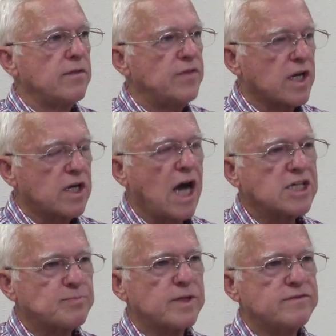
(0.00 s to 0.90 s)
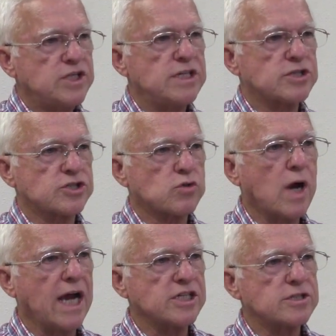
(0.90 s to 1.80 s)
the gospel of Jesus
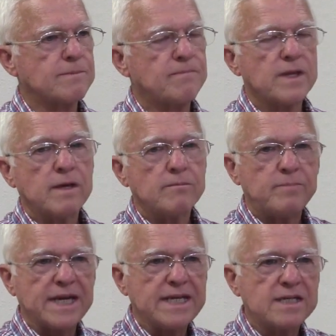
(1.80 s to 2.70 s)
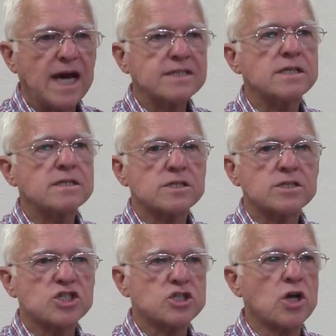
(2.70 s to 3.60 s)
Christ, but he doesn't
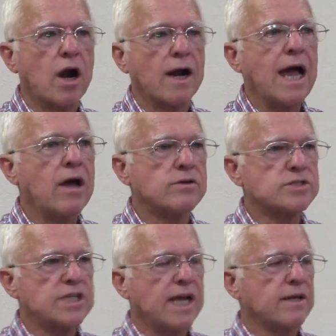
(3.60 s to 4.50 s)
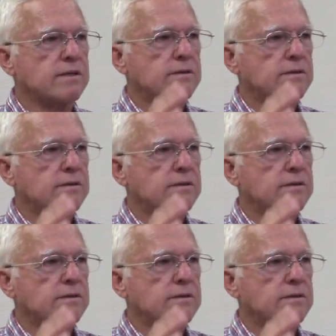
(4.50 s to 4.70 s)
start out saying,